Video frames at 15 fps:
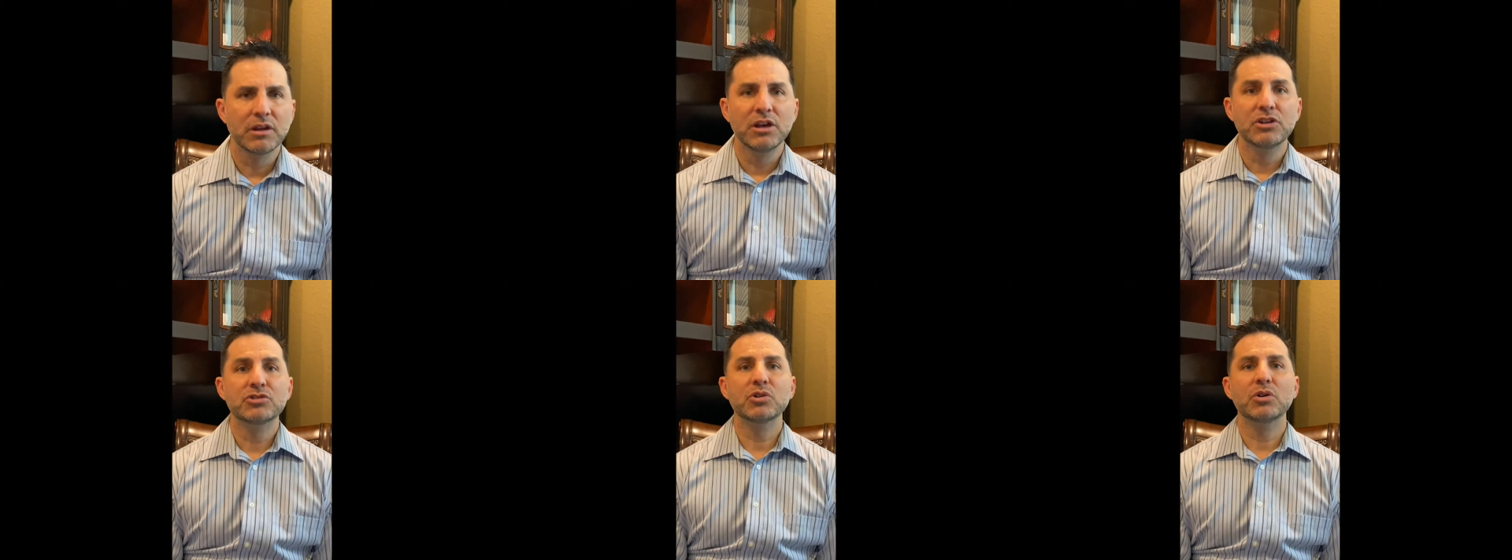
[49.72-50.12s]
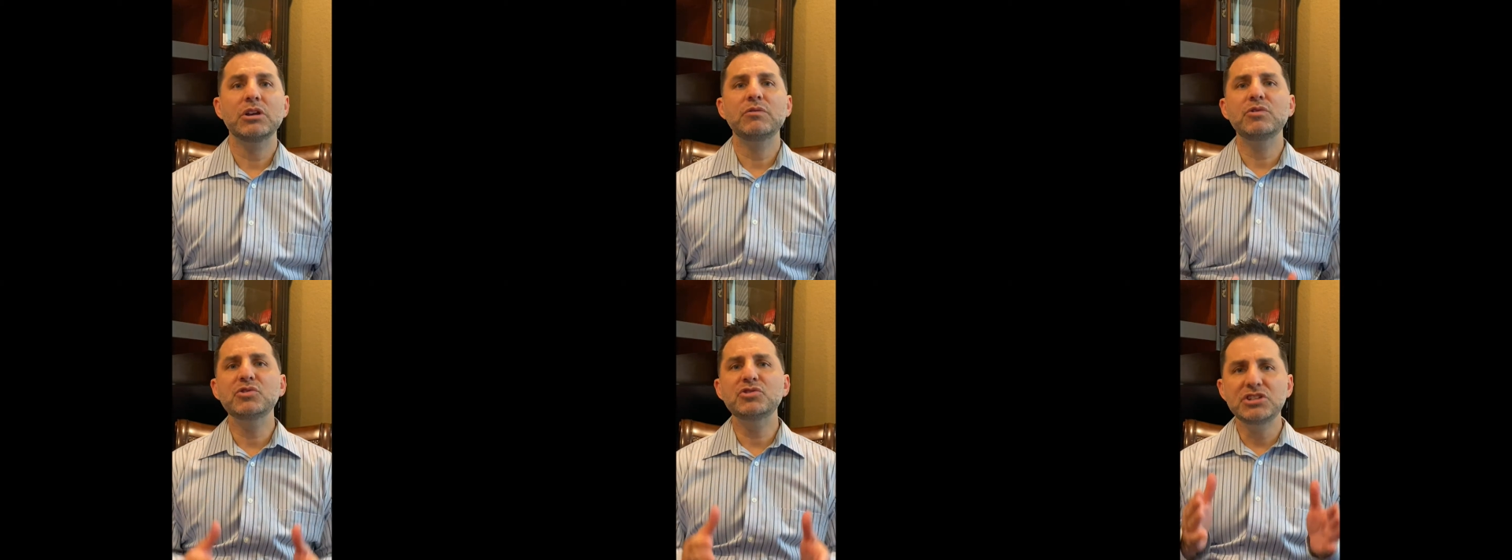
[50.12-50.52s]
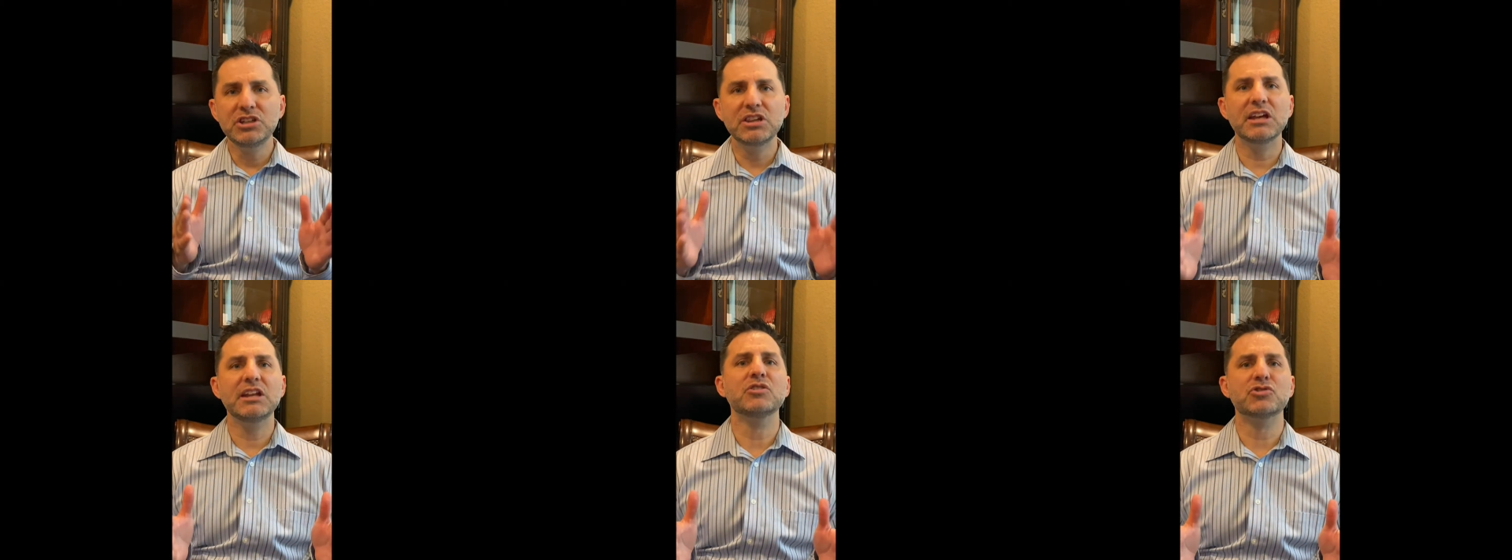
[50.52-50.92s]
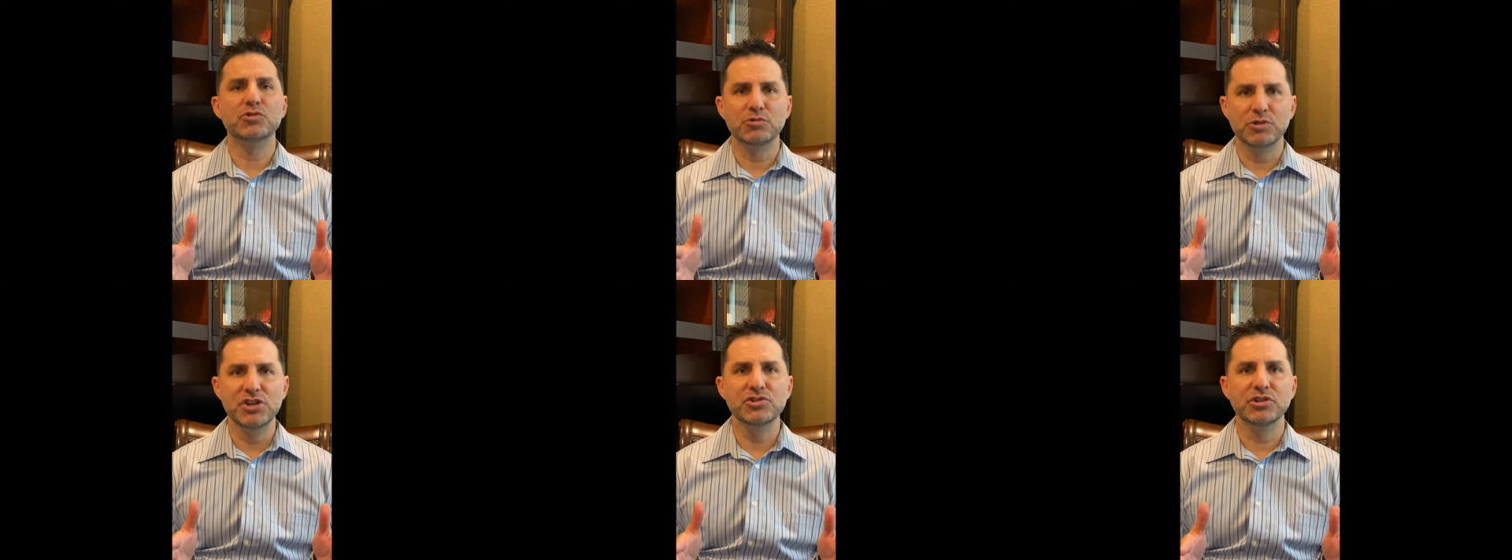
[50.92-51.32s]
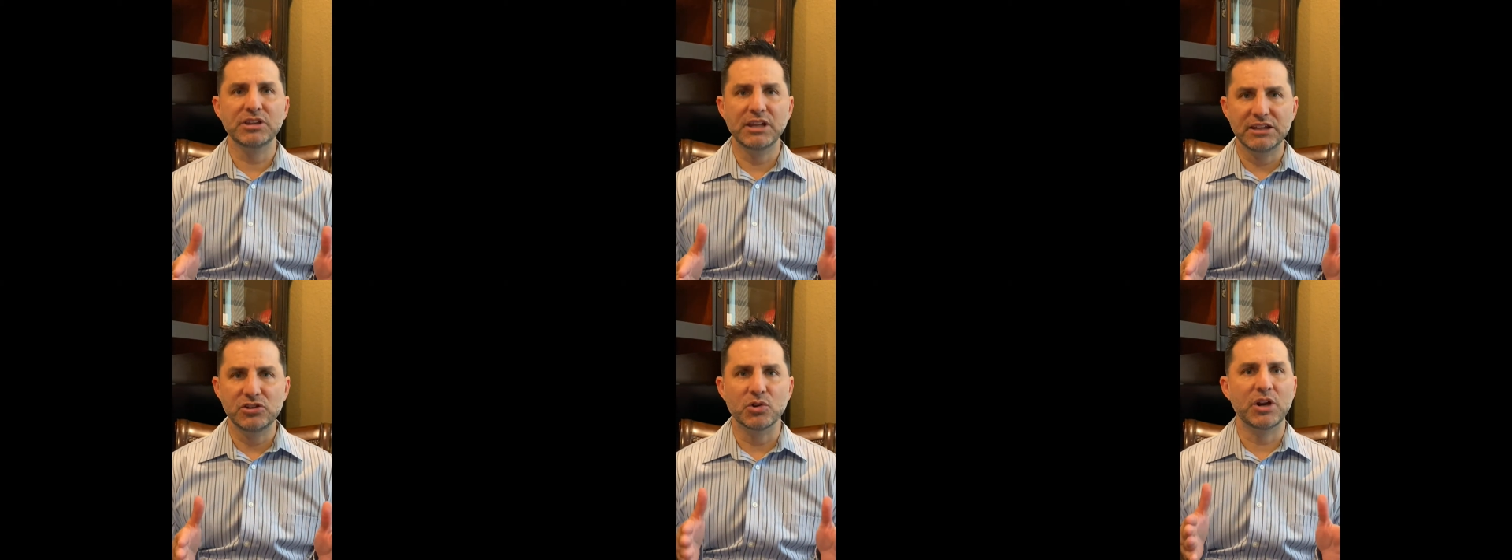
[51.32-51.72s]
So if you see the illustration
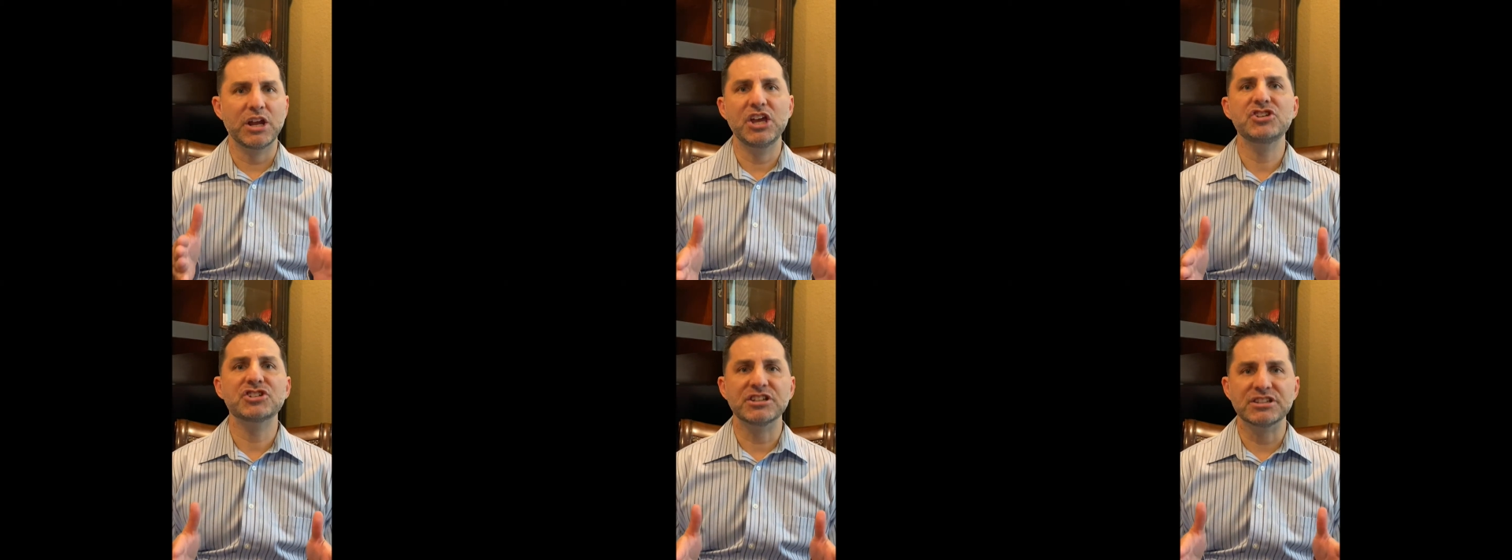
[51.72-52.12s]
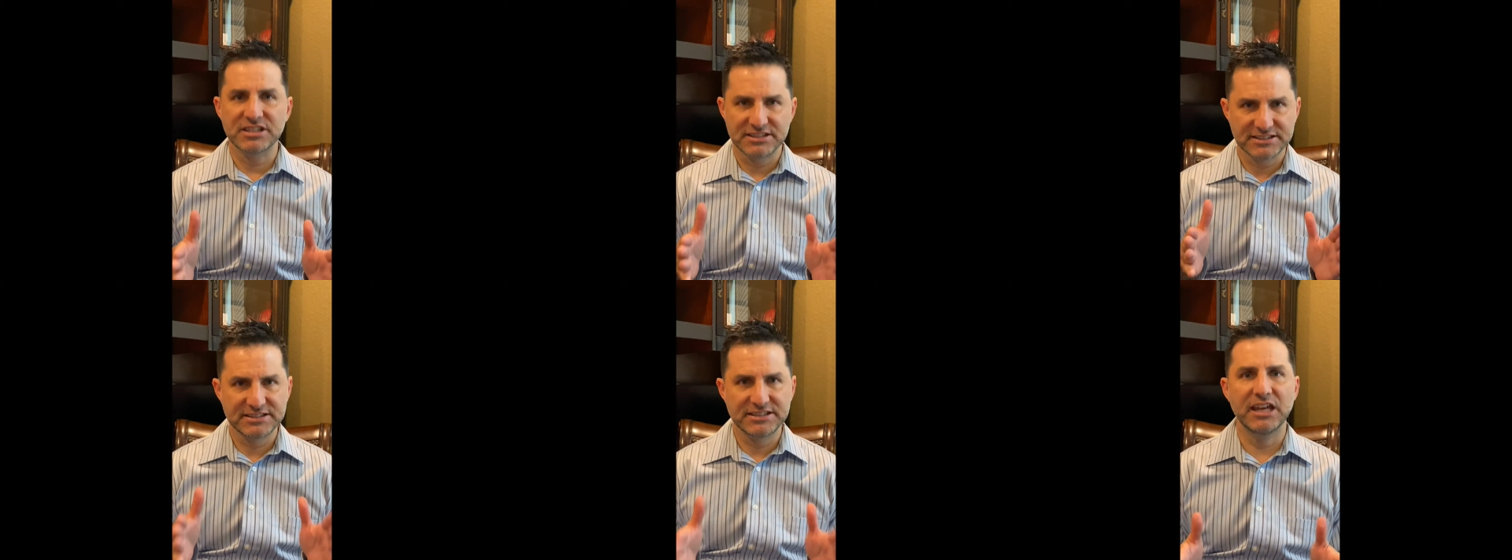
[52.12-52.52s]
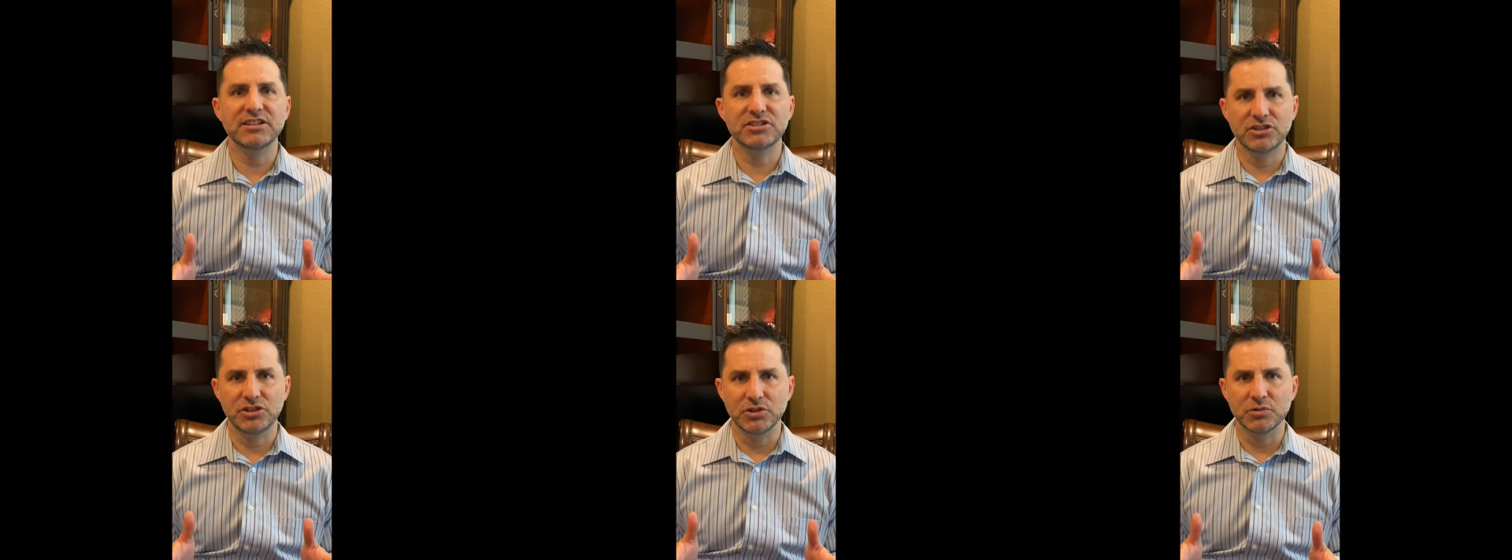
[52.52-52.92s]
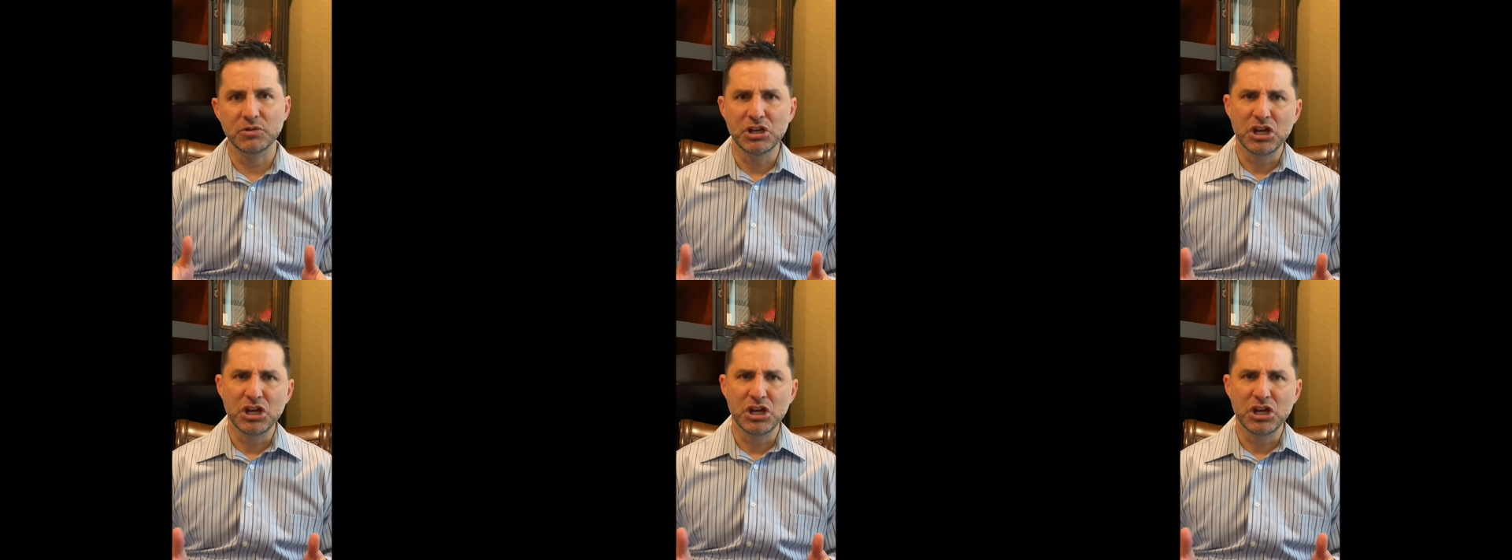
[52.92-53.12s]
that your agent sent you,